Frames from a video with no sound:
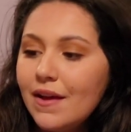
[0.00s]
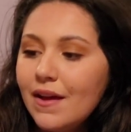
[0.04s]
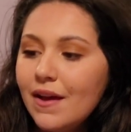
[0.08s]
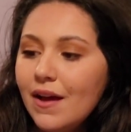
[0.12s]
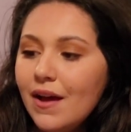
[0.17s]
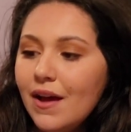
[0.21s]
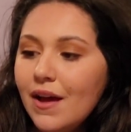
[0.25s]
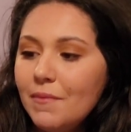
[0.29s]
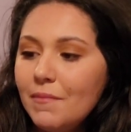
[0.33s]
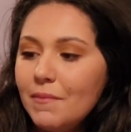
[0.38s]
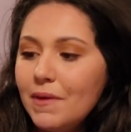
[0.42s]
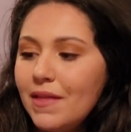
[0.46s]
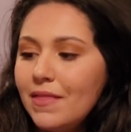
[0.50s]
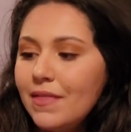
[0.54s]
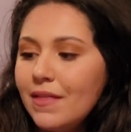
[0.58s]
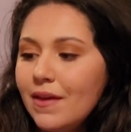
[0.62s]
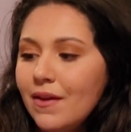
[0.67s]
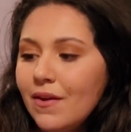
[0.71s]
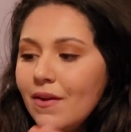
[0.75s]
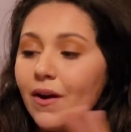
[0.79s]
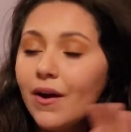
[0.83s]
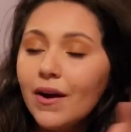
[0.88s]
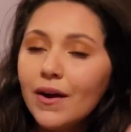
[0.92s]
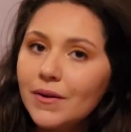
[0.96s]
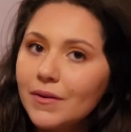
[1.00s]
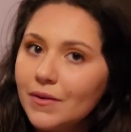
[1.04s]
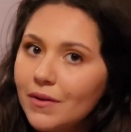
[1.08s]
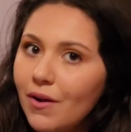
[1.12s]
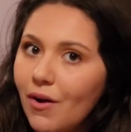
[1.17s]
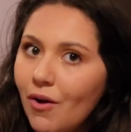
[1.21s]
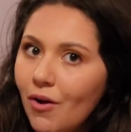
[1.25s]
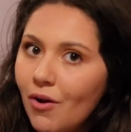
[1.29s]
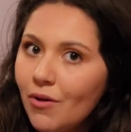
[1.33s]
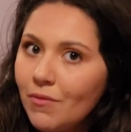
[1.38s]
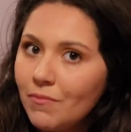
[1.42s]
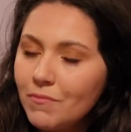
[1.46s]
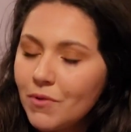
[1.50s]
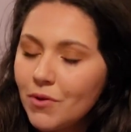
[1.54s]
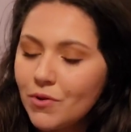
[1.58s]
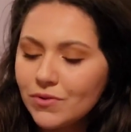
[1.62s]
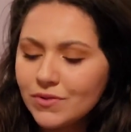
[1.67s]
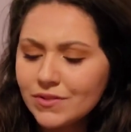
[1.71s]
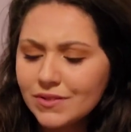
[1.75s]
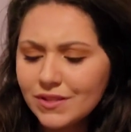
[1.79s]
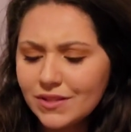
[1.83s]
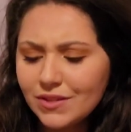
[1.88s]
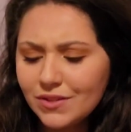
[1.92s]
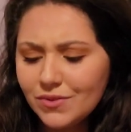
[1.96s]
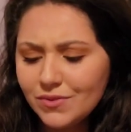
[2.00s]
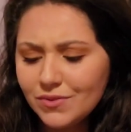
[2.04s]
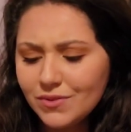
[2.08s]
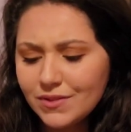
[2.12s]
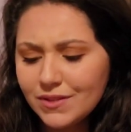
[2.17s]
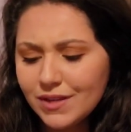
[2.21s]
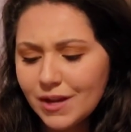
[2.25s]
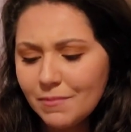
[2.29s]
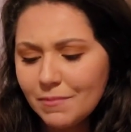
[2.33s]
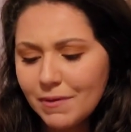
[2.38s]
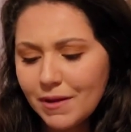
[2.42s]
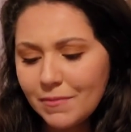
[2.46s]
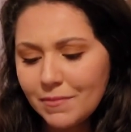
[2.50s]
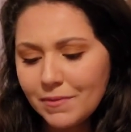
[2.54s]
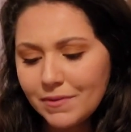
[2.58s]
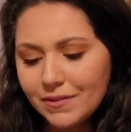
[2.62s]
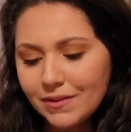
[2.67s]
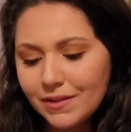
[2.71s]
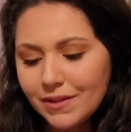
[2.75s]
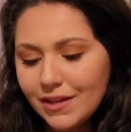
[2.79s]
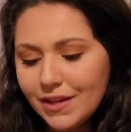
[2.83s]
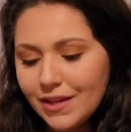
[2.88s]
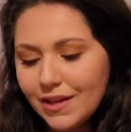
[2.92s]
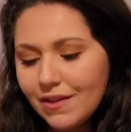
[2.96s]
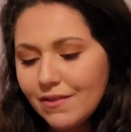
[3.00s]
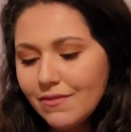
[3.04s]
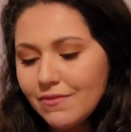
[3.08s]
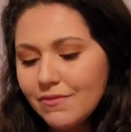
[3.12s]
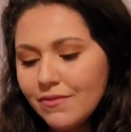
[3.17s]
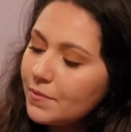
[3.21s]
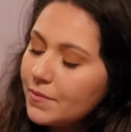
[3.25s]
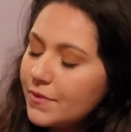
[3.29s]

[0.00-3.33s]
and they are all mostly used up, I believe.